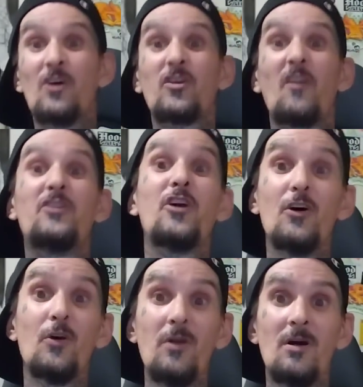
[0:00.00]
So the
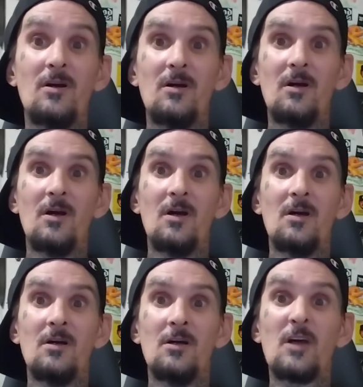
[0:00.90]
dude
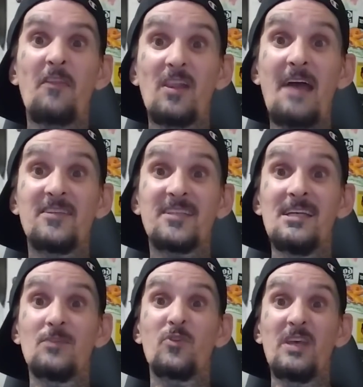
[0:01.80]
who got the life
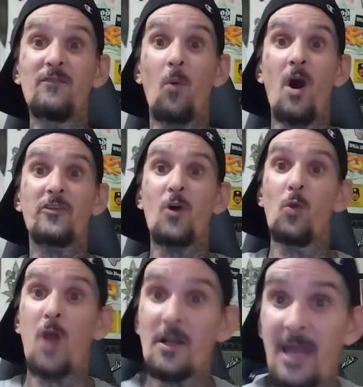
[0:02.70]
sentence was leaving the
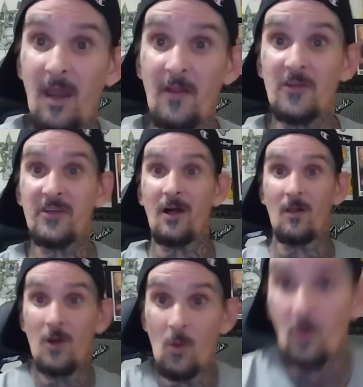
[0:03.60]
Wasco locked down in their cell.